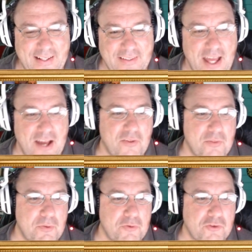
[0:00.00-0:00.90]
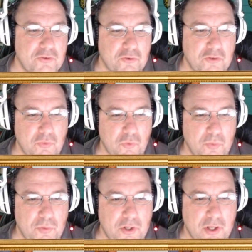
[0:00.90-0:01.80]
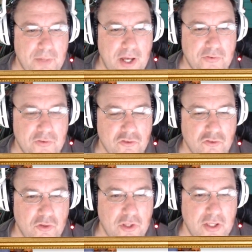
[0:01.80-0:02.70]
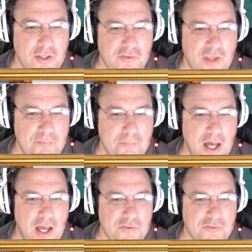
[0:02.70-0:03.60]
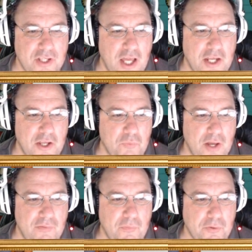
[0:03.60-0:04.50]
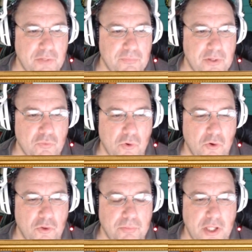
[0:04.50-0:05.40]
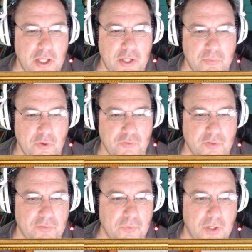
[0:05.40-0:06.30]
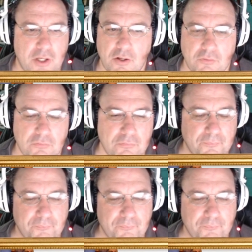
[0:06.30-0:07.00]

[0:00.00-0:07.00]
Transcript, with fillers: now the most interesting rumor to come out since shooting is that Maz Kanata will have a pretty big role to play in the movie. Well,